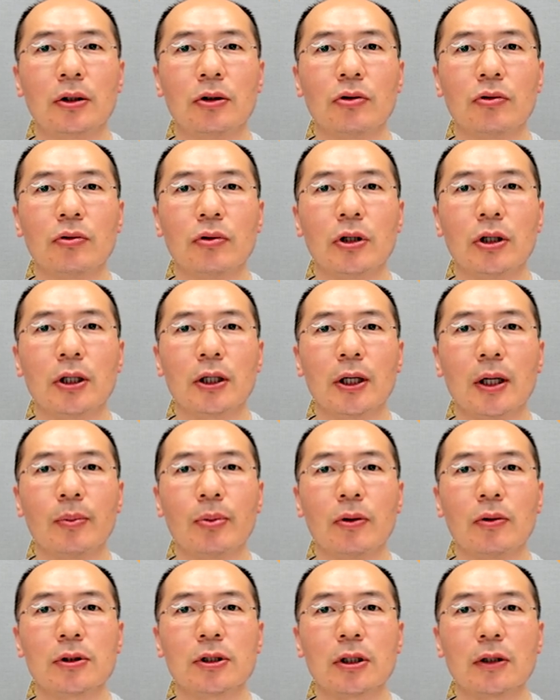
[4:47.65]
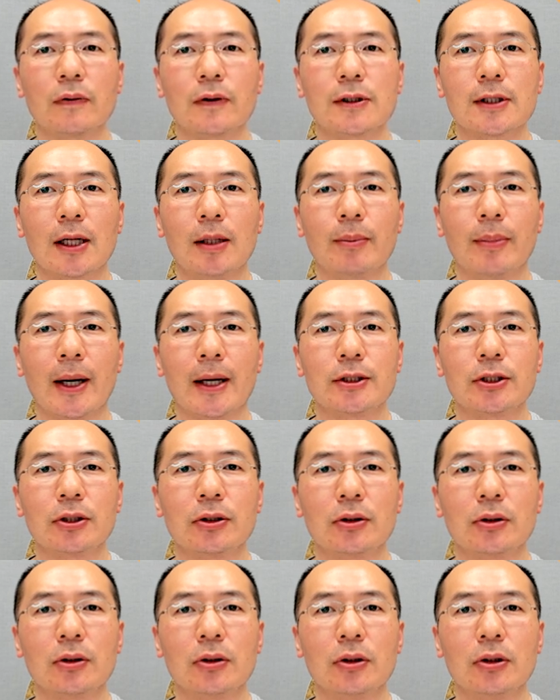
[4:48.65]
to enable server-side
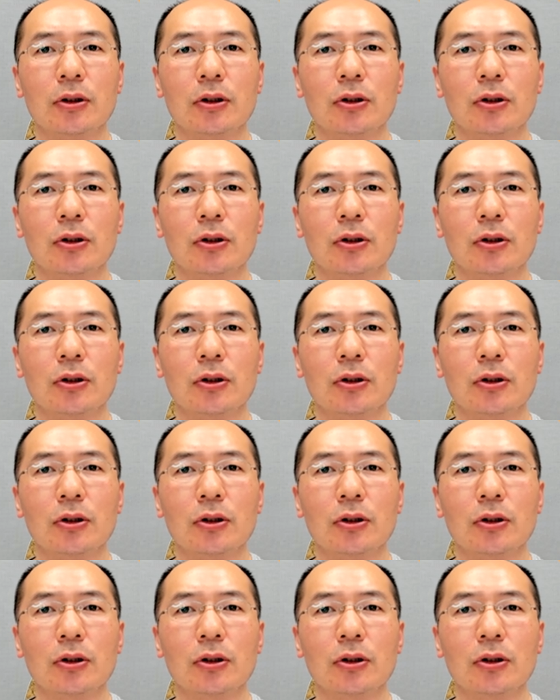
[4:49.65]
batching,